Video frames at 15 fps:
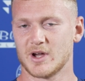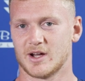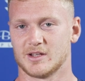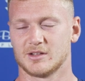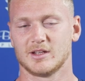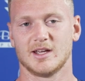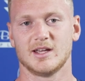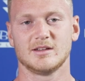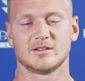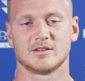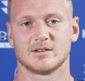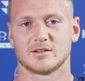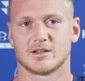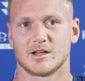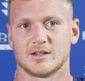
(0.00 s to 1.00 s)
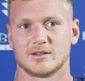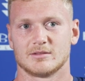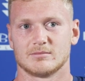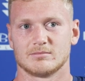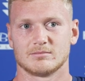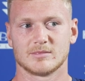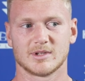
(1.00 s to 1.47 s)
it is like
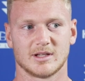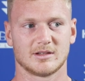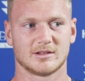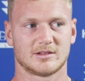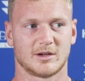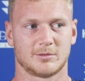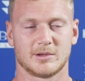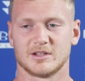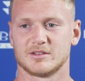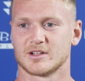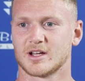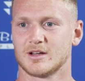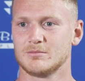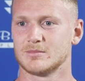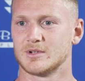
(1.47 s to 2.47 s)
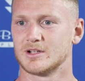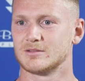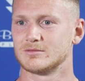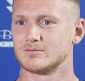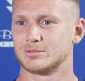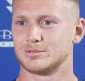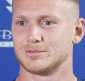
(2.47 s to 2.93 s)
a tough place to come,
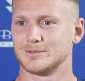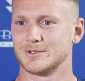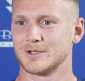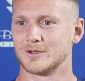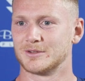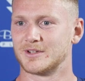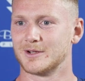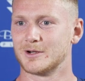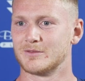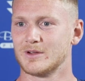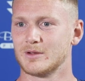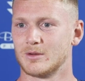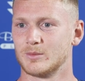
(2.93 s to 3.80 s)
but you got to deal with it.